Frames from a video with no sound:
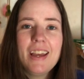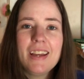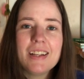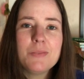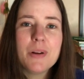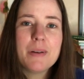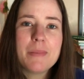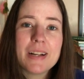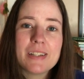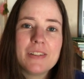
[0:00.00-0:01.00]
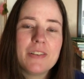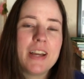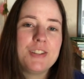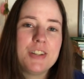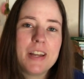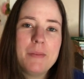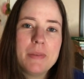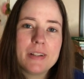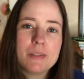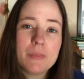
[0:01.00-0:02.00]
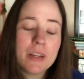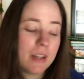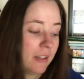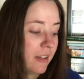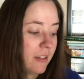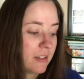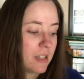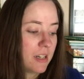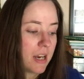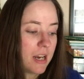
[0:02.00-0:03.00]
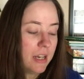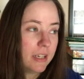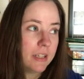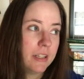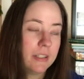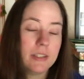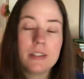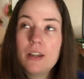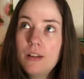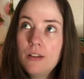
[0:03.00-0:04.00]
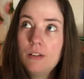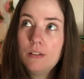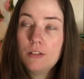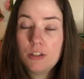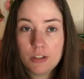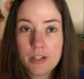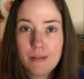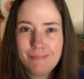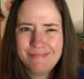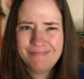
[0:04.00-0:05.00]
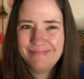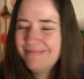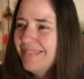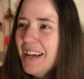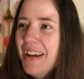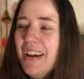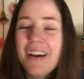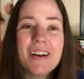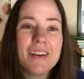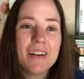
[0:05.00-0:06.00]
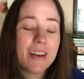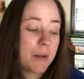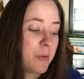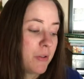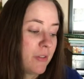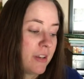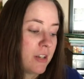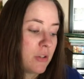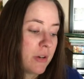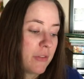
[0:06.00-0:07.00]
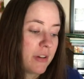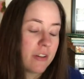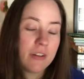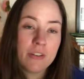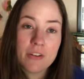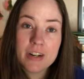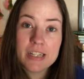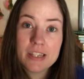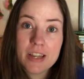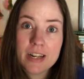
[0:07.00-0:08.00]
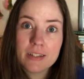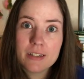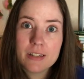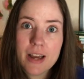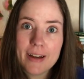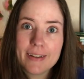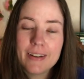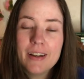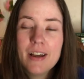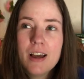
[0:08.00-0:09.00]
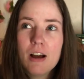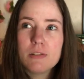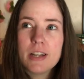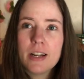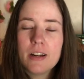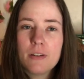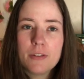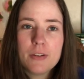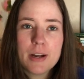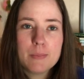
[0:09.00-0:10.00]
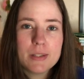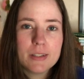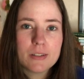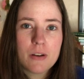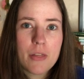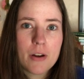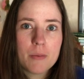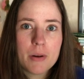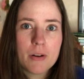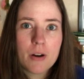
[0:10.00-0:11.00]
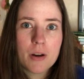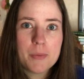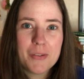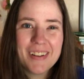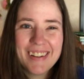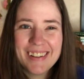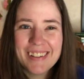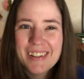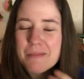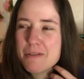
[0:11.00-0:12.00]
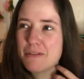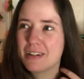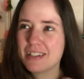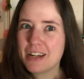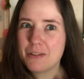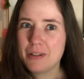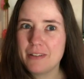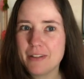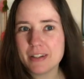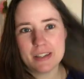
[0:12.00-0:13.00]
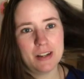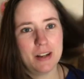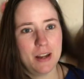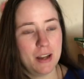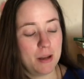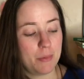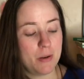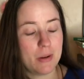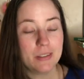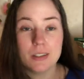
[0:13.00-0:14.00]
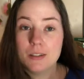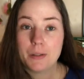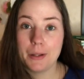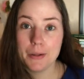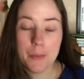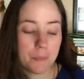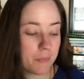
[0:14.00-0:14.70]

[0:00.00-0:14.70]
Hey guys, welcome back to No Catchy Name. It's me, Ella. Today is Thursday, uh, and I'm doing the twenty-three Non-Yarny Things tag. I was tagged in a few times, so I thought I'd better hurry up do it before it's like irrelevant. But anyways, so let's go.